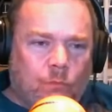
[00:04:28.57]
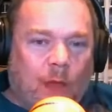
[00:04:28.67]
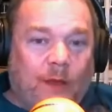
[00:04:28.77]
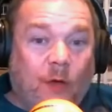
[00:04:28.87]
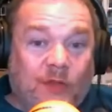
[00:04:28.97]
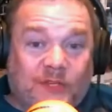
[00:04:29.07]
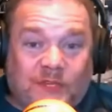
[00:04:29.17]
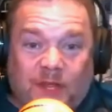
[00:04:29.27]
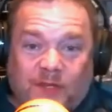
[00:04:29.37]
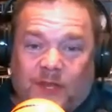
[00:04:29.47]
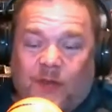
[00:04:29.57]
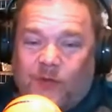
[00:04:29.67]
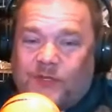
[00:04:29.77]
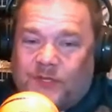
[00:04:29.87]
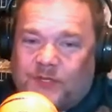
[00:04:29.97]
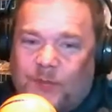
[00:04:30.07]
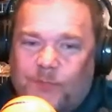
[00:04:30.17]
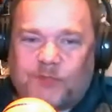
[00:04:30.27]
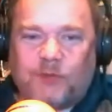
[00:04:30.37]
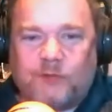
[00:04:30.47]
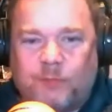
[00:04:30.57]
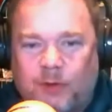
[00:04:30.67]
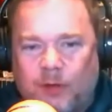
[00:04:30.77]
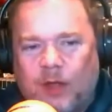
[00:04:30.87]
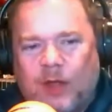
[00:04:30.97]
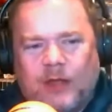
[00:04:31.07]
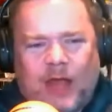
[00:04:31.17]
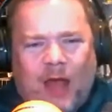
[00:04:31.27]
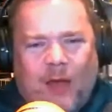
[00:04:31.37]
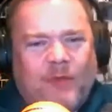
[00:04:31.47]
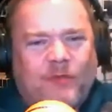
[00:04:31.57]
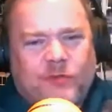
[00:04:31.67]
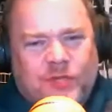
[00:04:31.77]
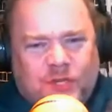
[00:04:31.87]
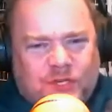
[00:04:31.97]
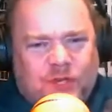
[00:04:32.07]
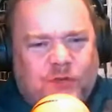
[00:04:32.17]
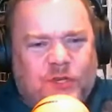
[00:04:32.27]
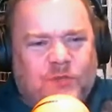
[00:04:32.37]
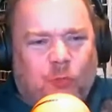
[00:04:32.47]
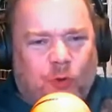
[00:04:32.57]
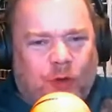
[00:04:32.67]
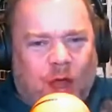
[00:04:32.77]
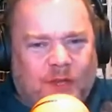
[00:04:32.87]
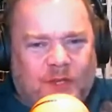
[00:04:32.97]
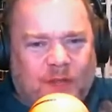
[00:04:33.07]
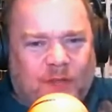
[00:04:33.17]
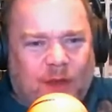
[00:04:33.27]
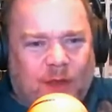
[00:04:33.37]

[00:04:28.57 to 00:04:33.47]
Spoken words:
I know it's 6. I know it's 6 episodes, but I mean, there's just more content there.